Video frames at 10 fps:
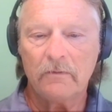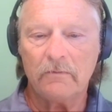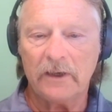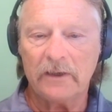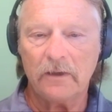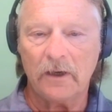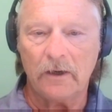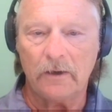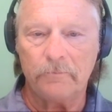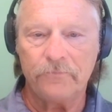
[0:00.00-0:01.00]
right?
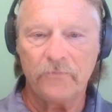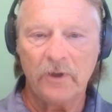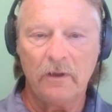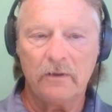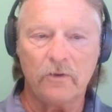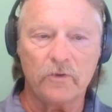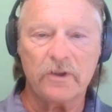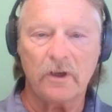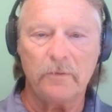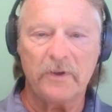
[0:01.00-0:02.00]
Don't
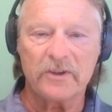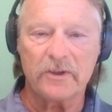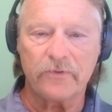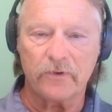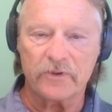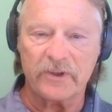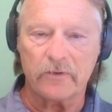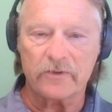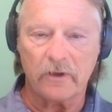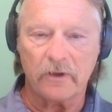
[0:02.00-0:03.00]
start a business for the sake
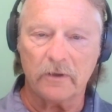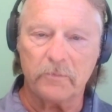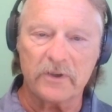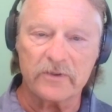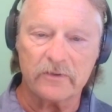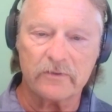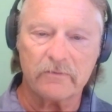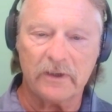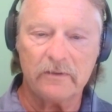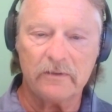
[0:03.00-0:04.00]
of starting a business,
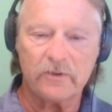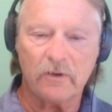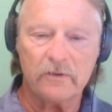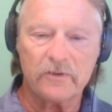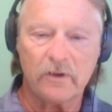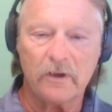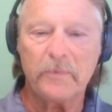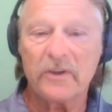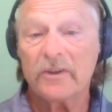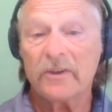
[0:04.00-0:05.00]
right? Start a
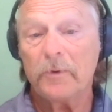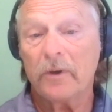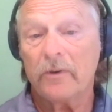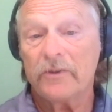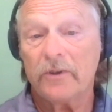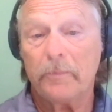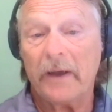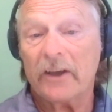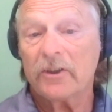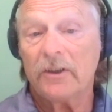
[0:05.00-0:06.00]
business because you're
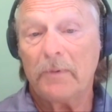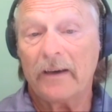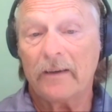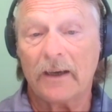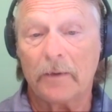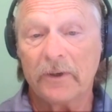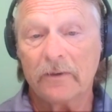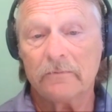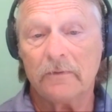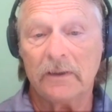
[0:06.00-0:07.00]
passionate about a topic,
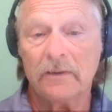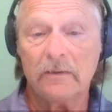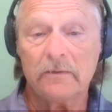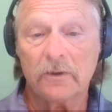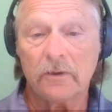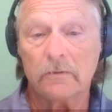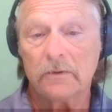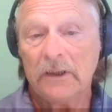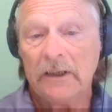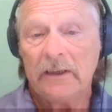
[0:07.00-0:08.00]
right? So
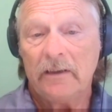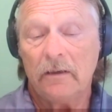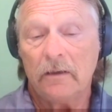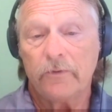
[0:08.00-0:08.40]
For